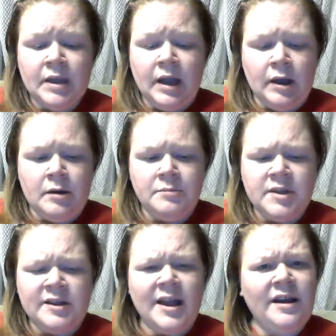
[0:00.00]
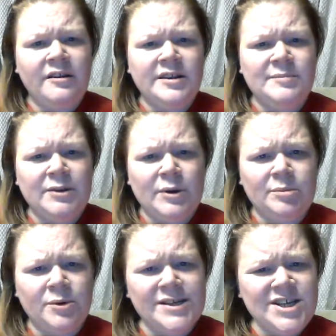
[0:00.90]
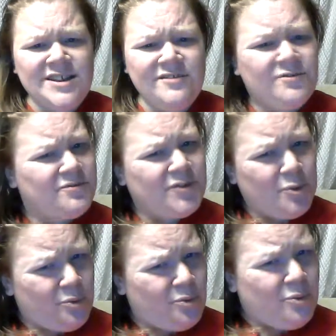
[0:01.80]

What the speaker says: It's kind of hard to make reparations for